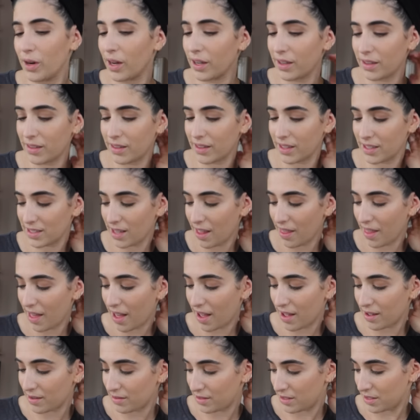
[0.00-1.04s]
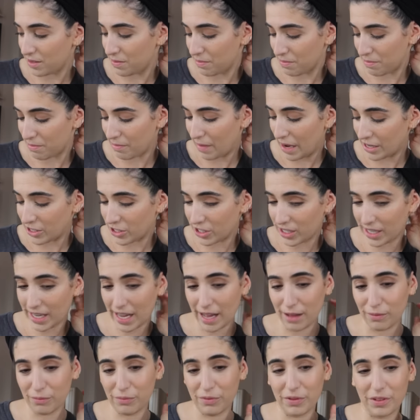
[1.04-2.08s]
like things like that, majorly
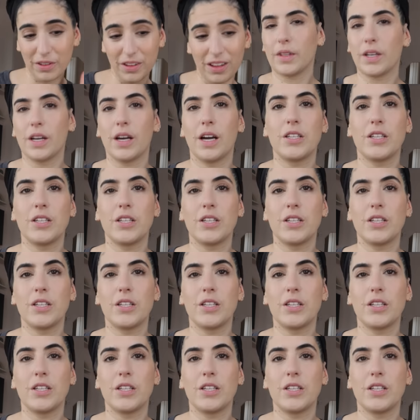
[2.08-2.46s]
helpful.